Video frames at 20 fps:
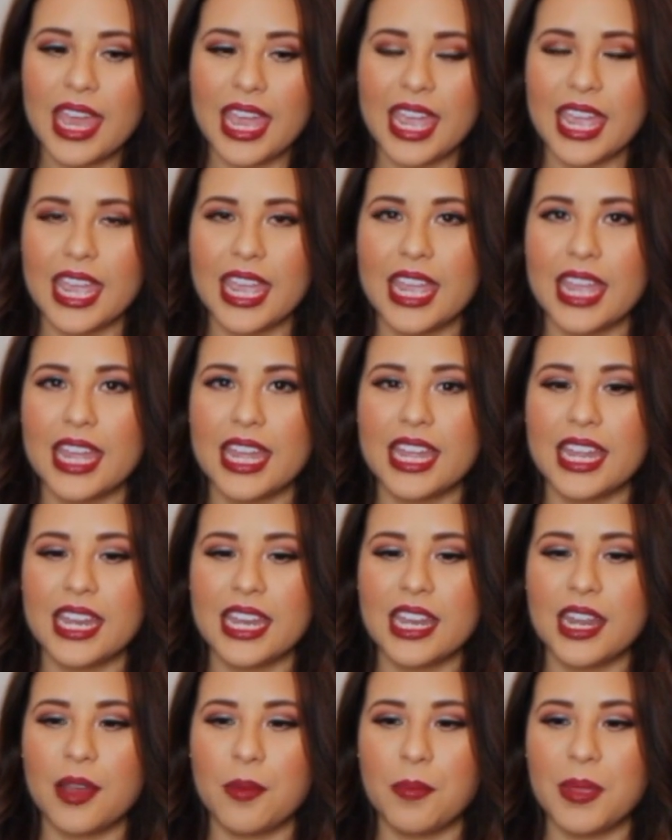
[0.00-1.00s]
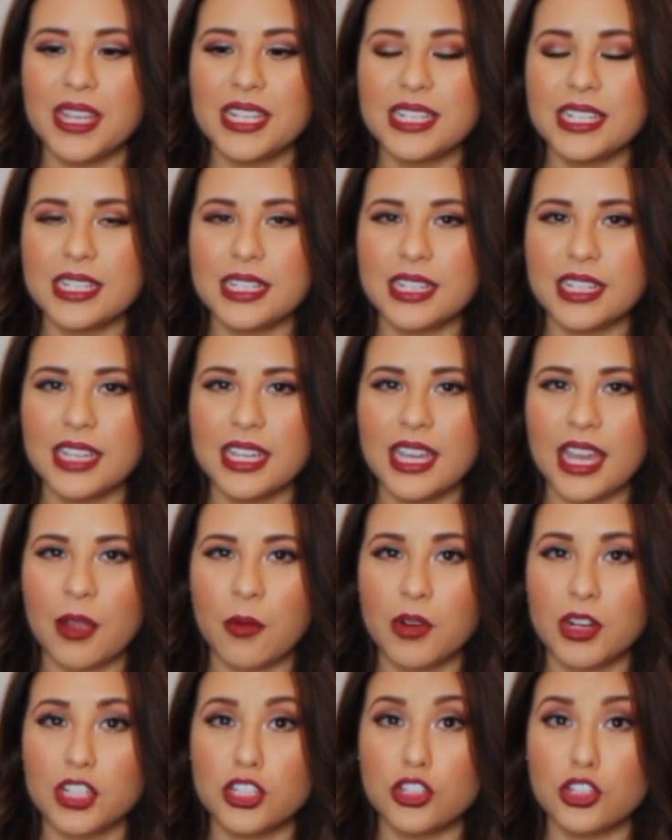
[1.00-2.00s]
and basically I
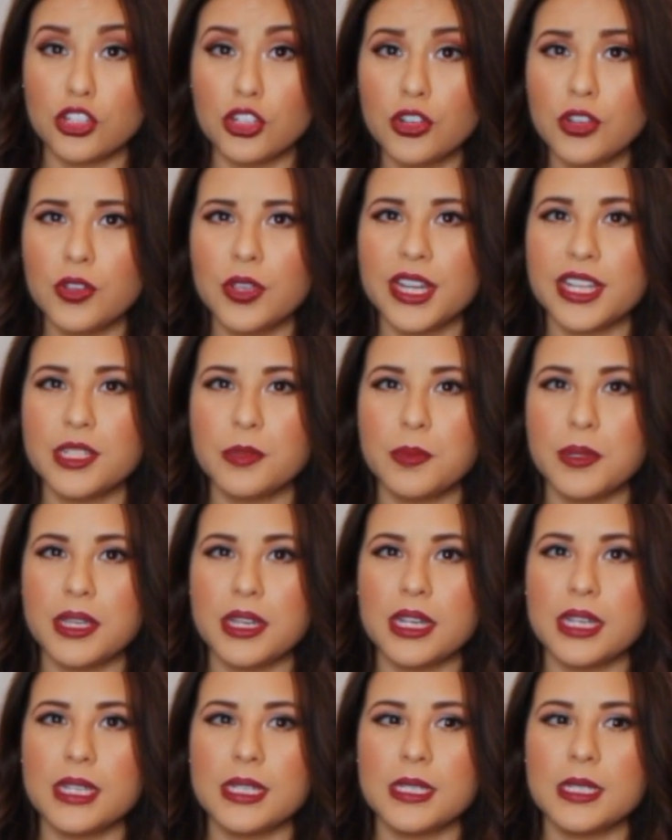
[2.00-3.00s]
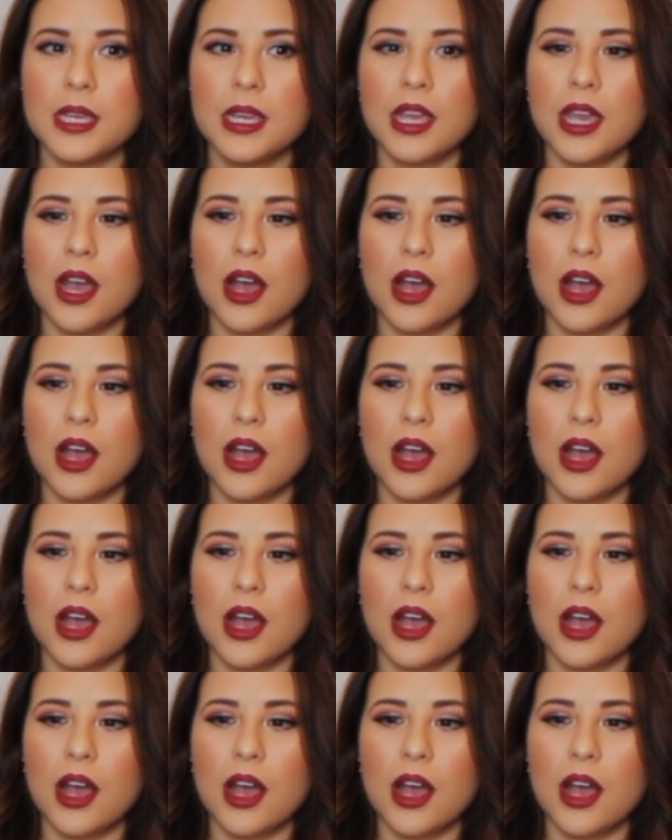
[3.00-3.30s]
wanted to show you guys because